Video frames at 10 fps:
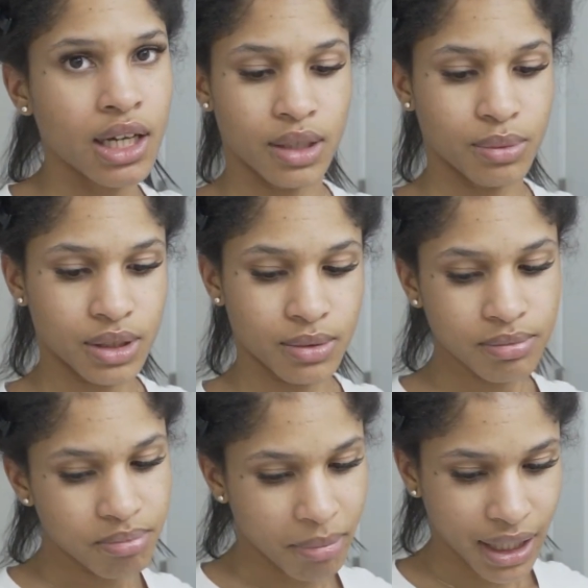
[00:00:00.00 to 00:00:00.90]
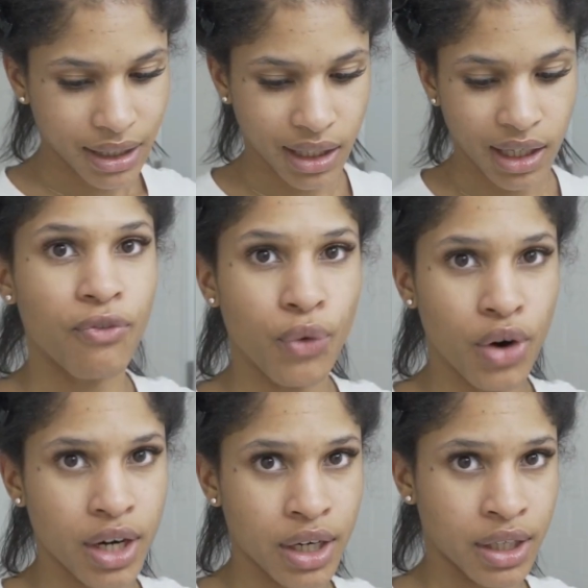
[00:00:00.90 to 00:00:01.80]
It was mainly
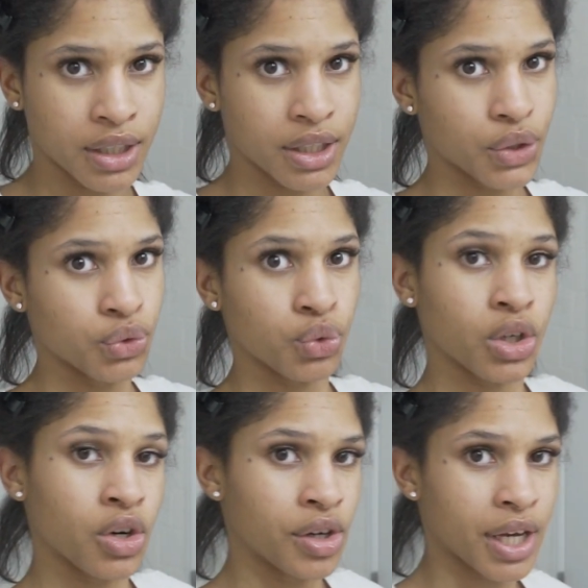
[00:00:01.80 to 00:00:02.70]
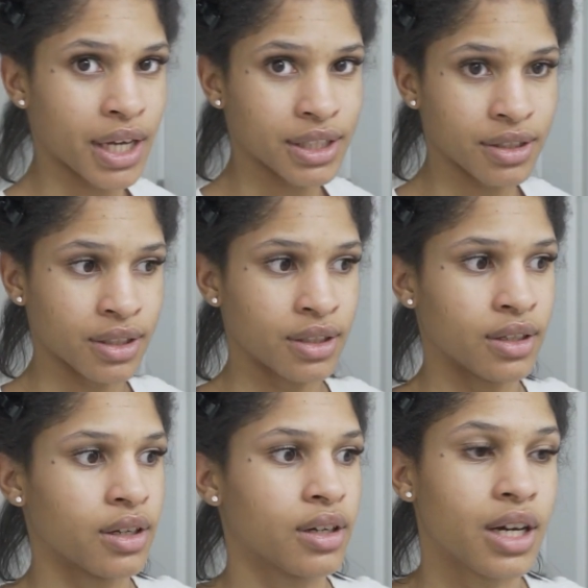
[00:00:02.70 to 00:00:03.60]
foreign or Caucasian
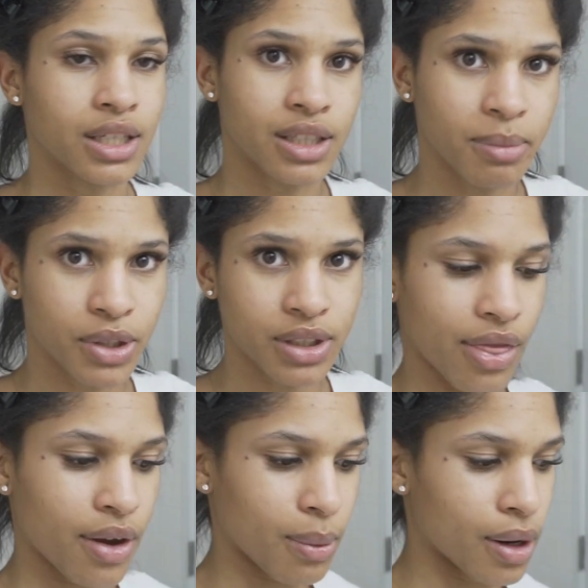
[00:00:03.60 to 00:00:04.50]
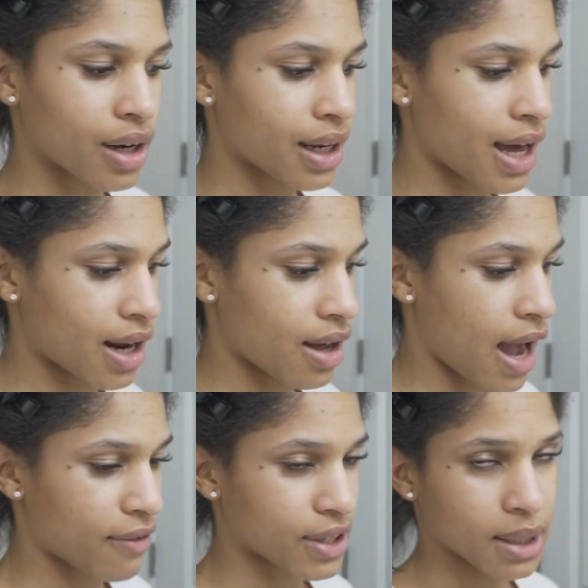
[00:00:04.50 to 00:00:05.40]
customers. There weren't a lot of
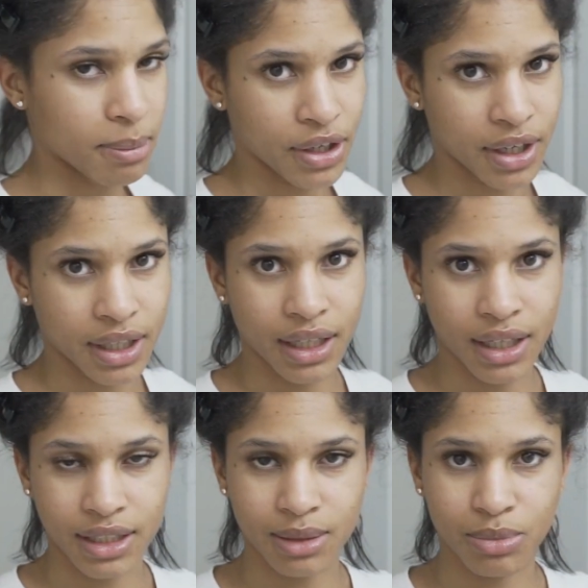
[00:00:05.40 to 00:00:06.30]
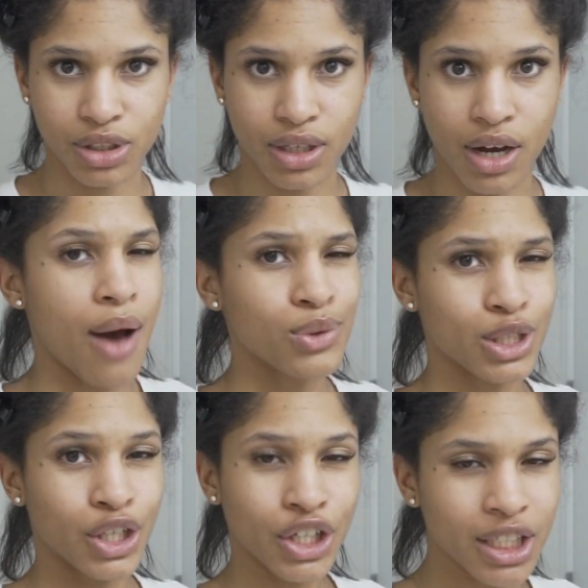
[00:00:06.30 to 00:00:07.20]
African American customers, so I was
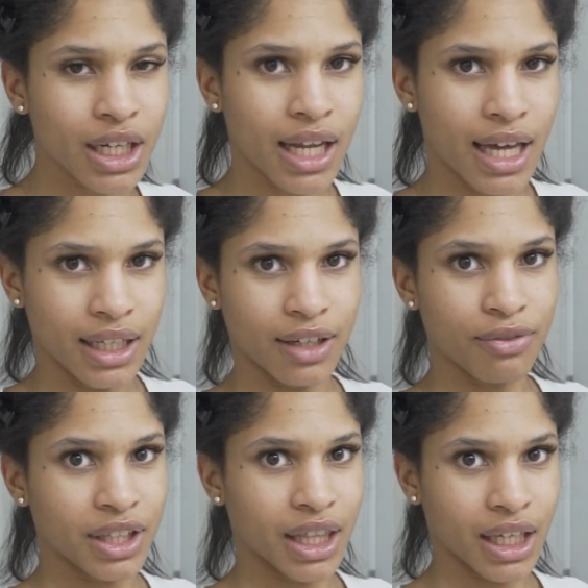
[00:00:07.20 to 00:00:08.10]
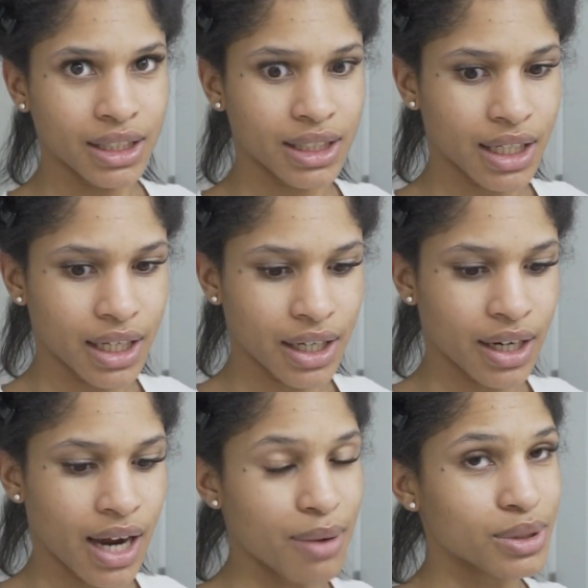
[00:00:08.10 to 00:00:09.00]
learning a lot of different things in
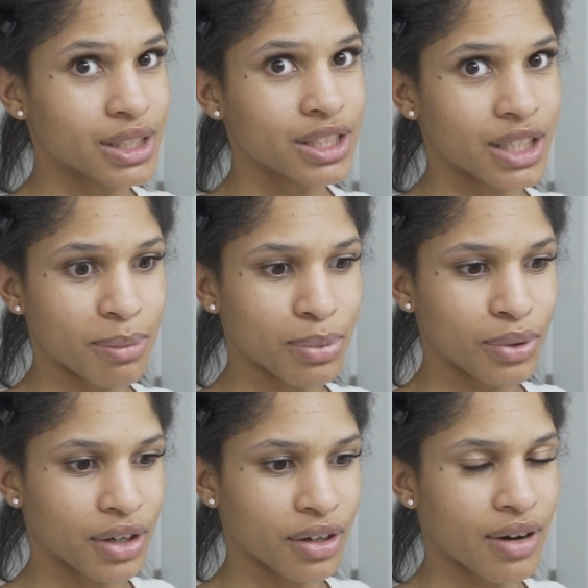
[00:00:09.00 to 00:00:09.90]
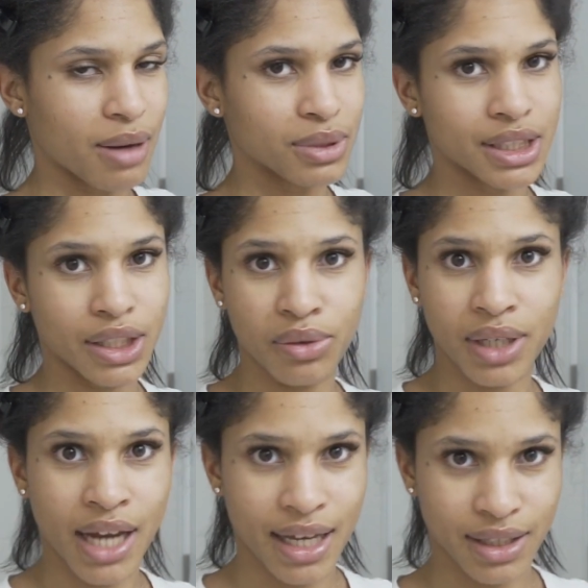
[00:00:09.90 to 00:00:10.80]
there. I was the shampoo girl. I was still in high